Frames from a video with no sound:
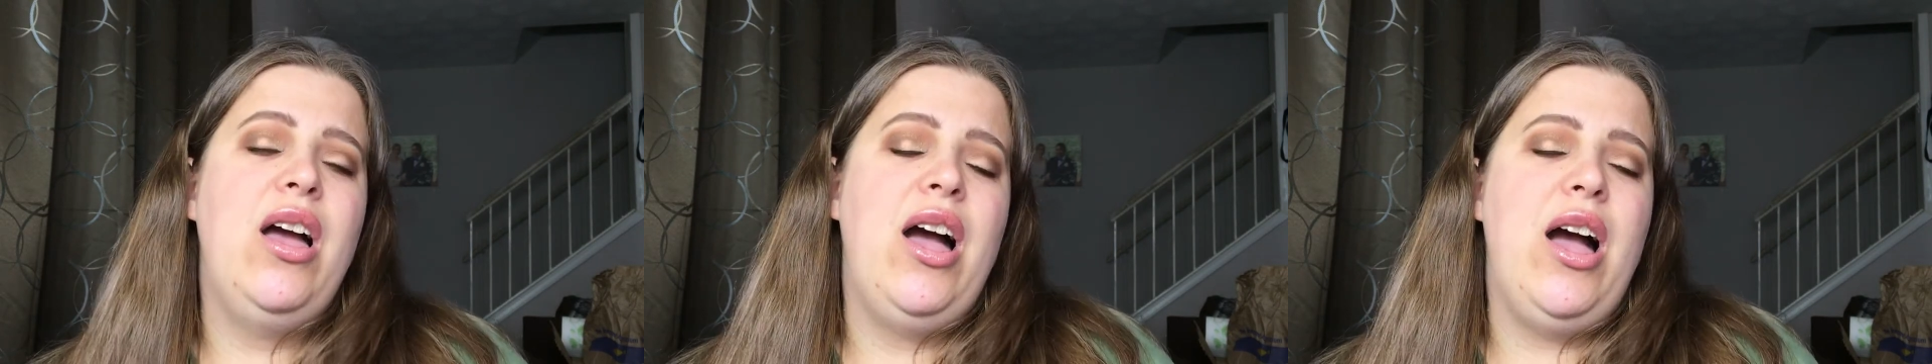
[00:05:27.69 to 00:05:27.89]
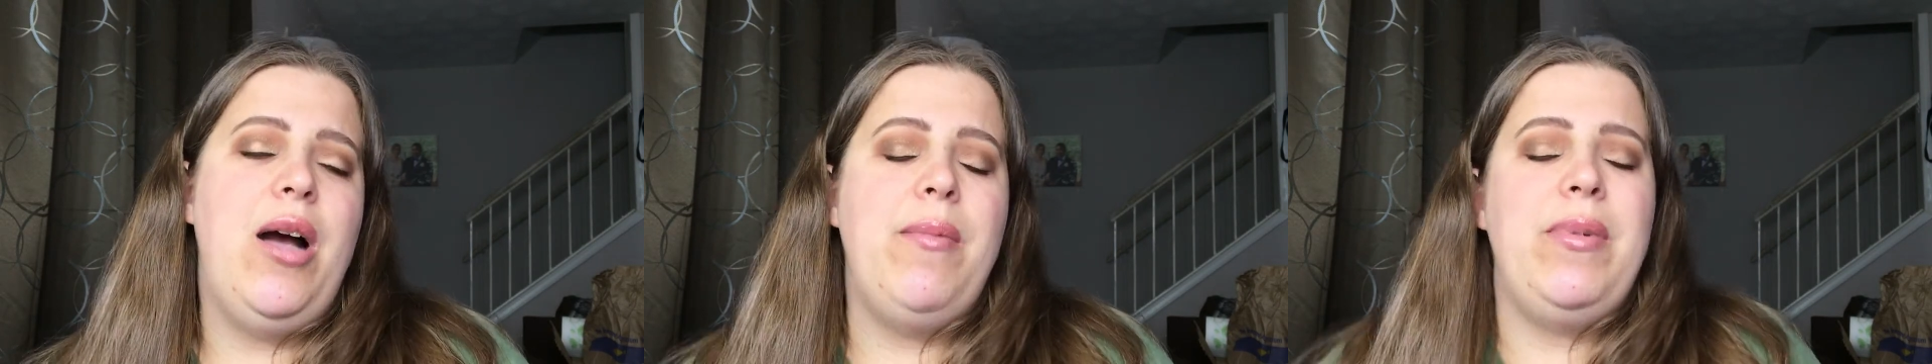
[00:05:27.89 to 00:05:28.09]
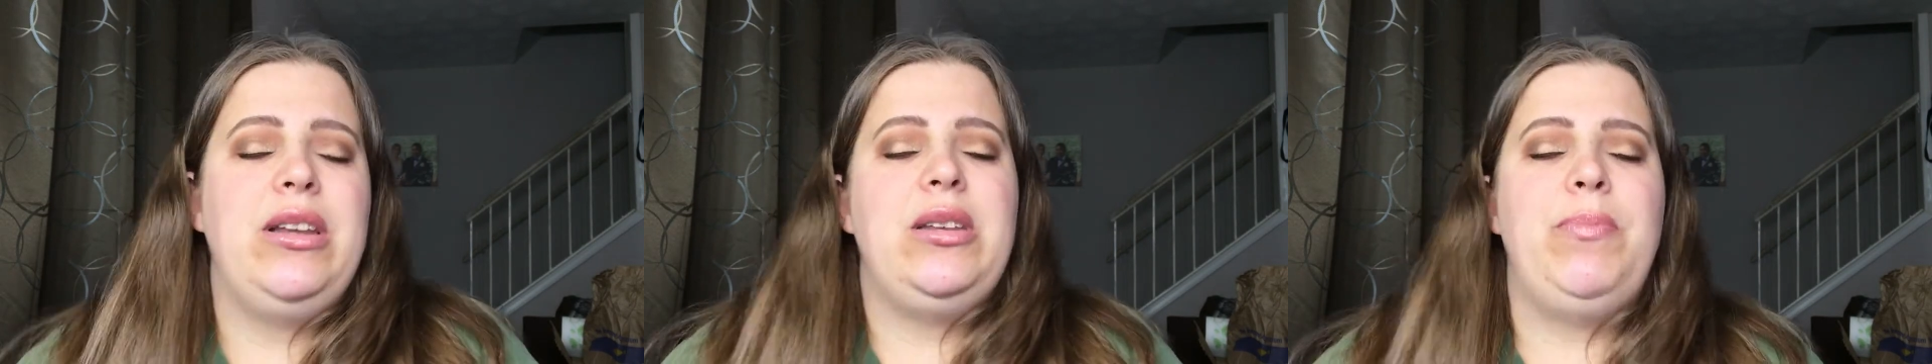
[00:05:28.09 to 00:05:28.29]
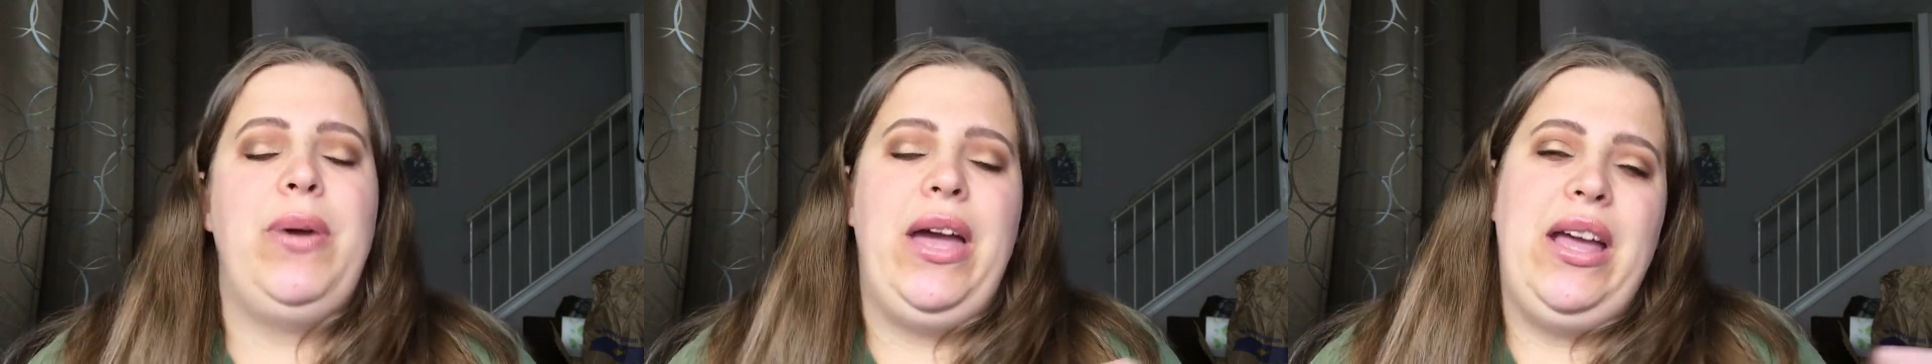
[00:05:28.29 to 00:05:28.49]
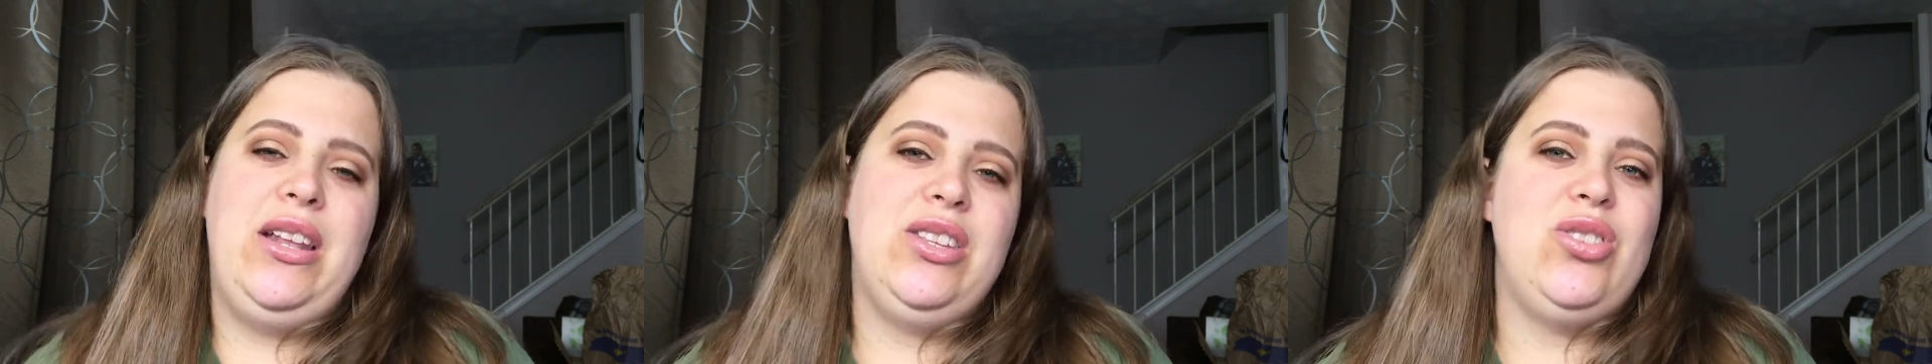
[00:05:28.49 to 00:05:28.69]
Um, it
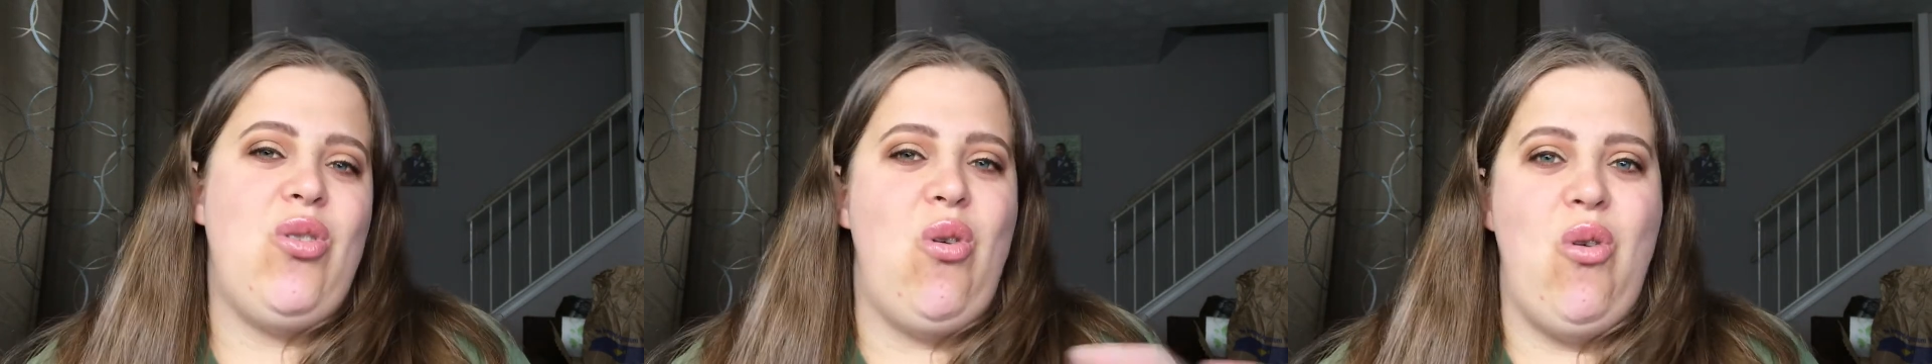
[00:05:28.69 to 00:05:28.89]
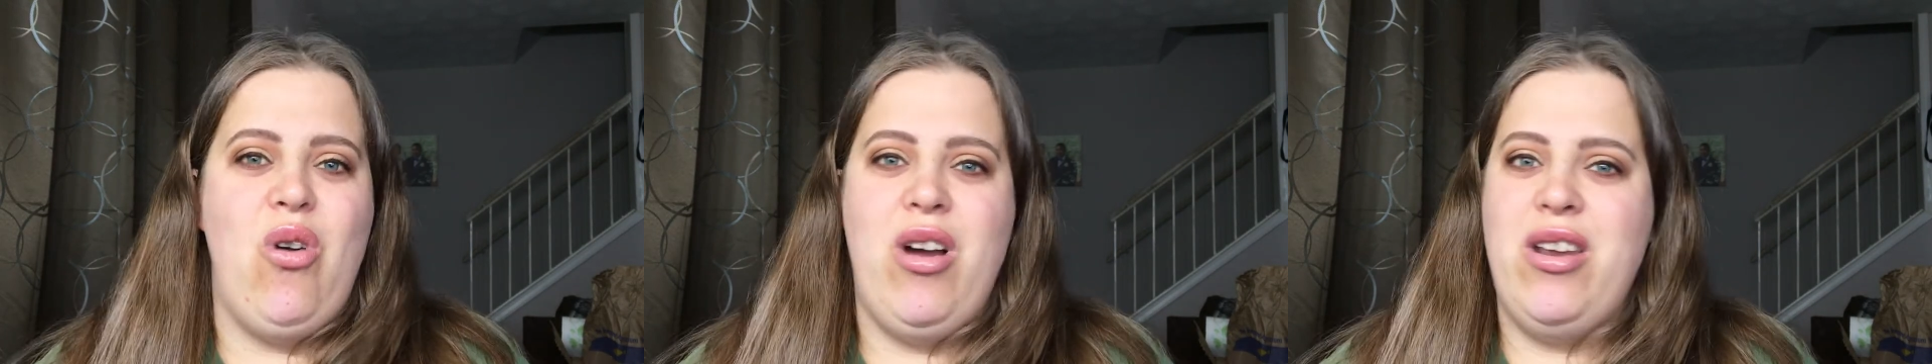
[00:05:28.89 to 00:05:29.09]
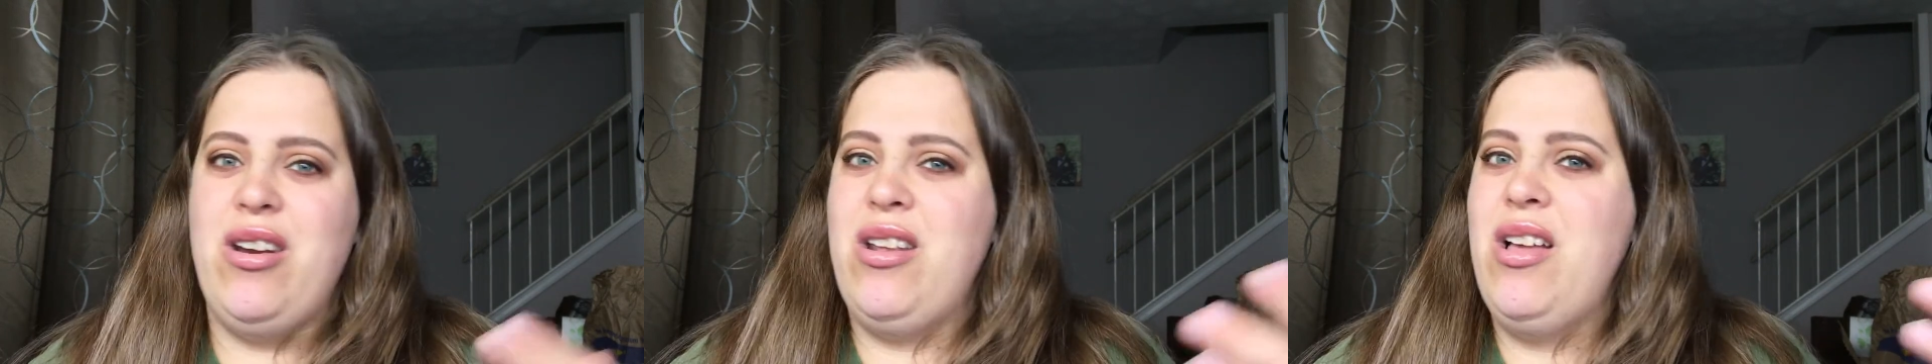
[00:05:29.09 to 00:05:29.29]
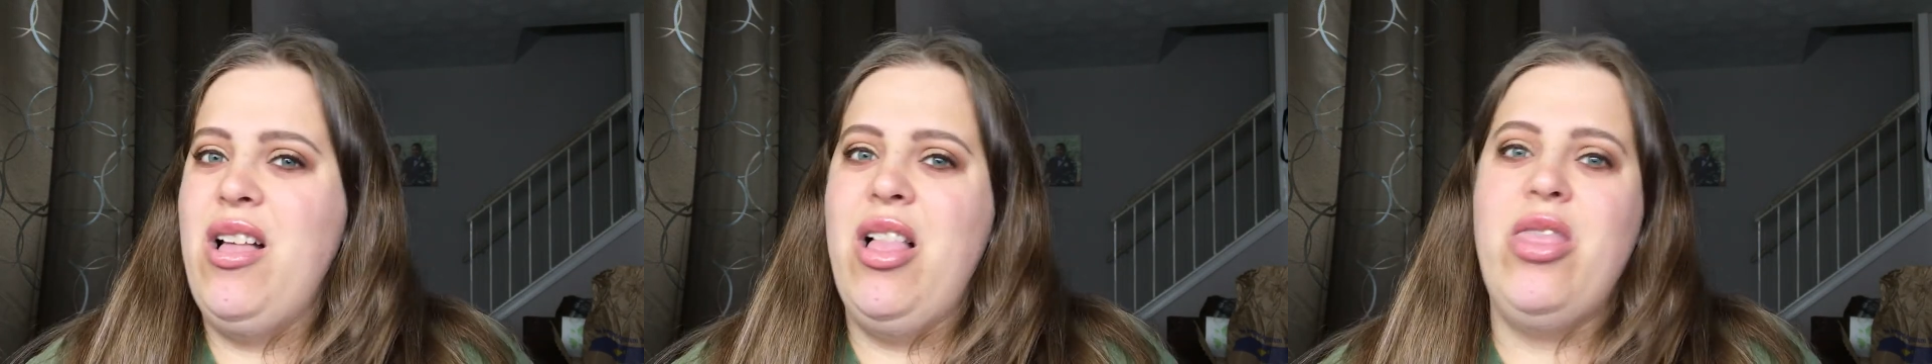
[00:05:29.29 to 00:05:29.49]
depends on